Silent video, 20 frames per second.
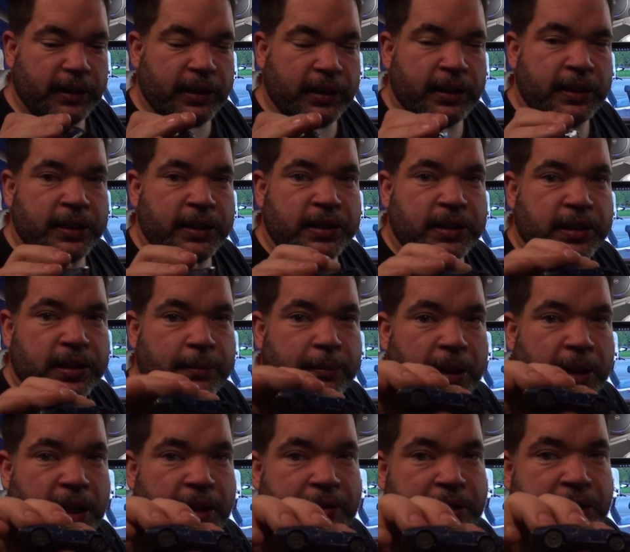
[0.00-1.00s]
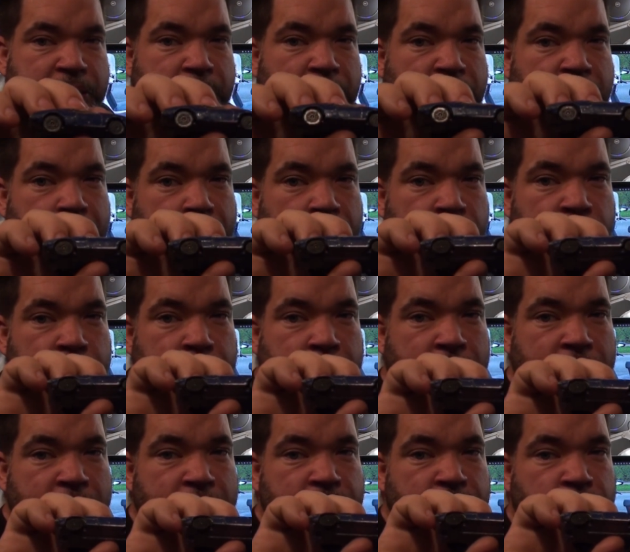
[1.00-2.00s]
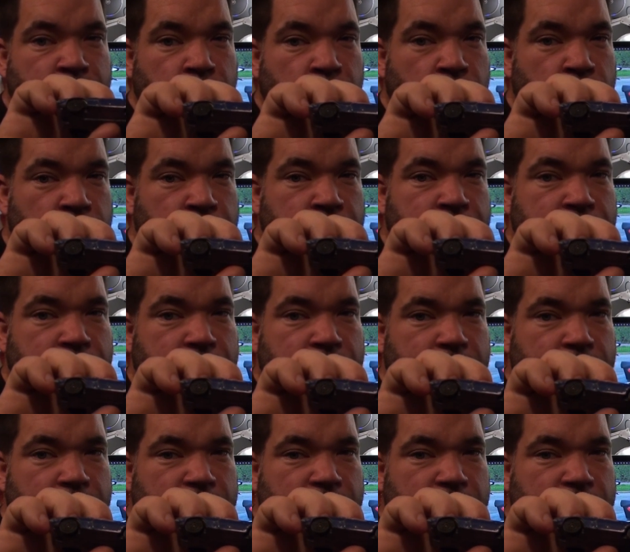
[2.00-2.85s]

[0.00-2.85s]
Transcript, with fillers: and there's some areas where the blue paint has worn